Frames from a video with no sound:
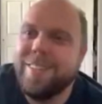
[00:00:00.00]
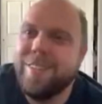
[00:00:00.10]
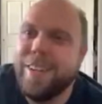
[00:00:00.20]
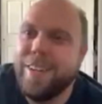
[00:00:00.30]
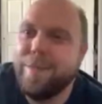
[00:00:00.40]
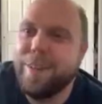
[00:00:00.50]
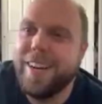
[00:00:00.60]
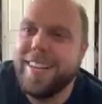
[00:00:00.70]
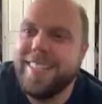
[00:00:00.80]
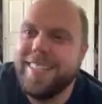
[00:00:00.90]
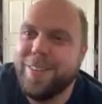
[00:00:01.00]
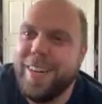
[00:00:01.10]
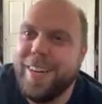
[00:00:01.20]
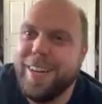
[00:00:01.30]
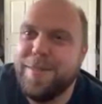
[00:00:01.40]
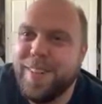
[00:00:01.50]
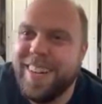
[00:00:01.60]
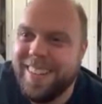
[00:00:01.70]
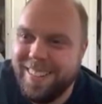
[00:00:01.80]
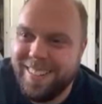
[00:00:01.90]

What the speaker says: That's a very progressive way to put it.